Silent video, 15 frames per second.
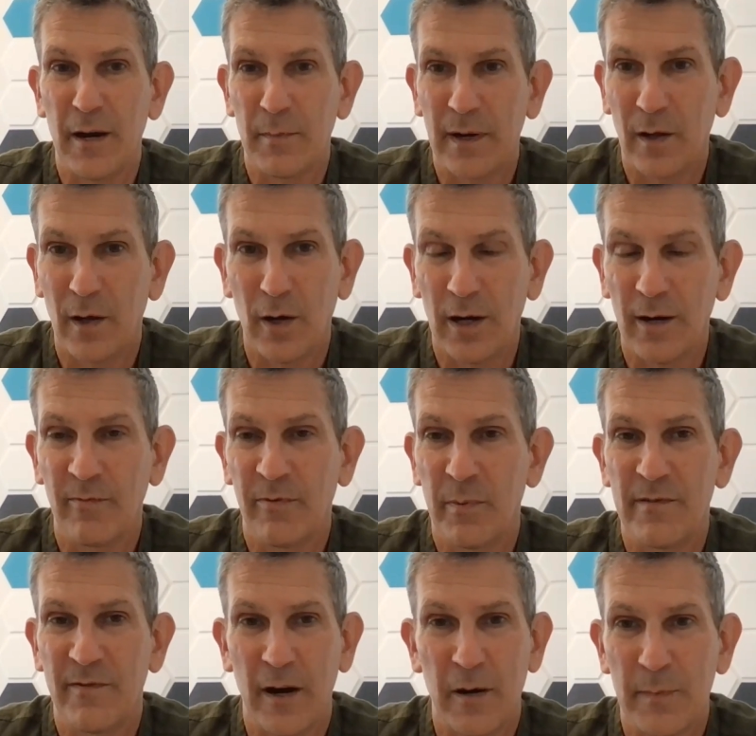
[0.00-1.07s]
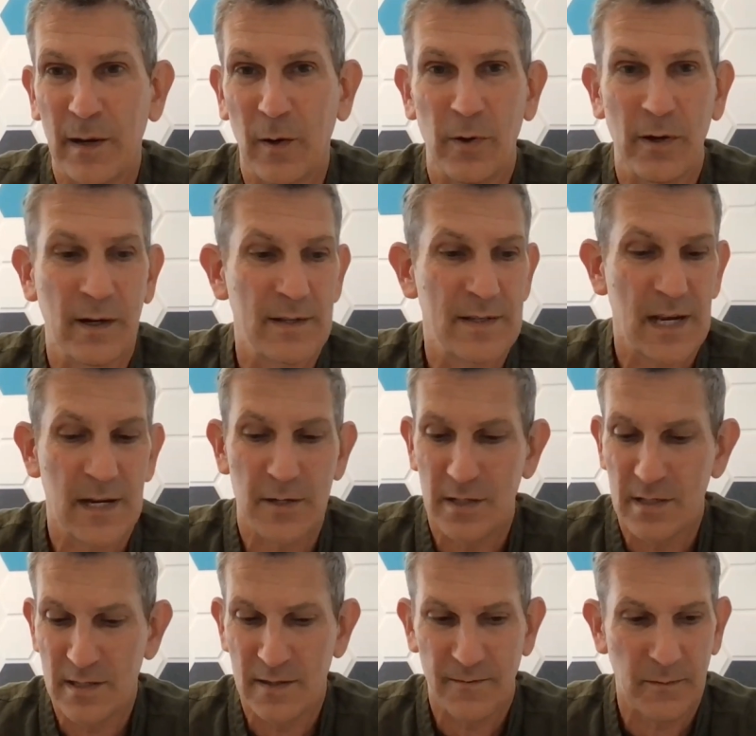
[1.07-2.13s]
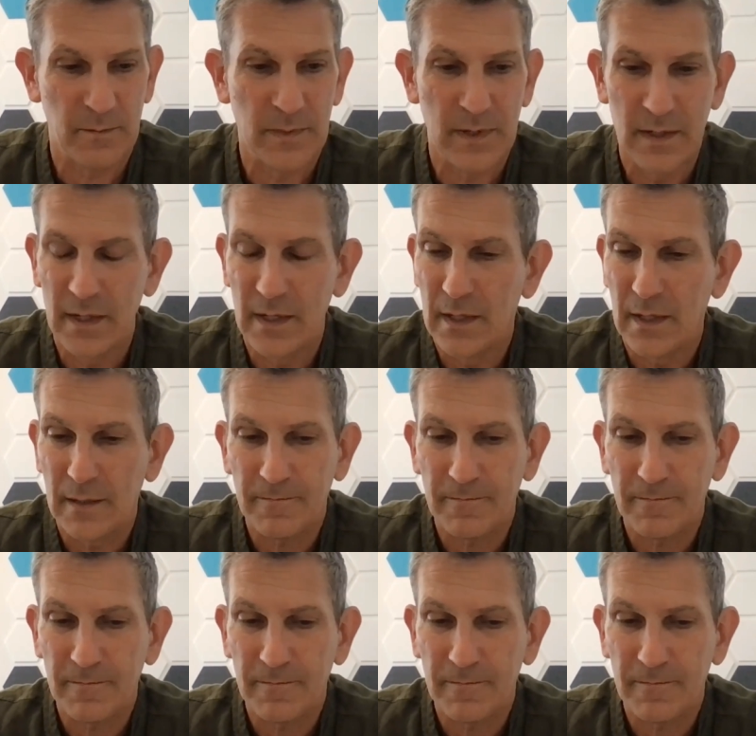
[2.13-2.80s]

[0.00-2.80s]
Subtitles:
environmental harm from environmental organizations, from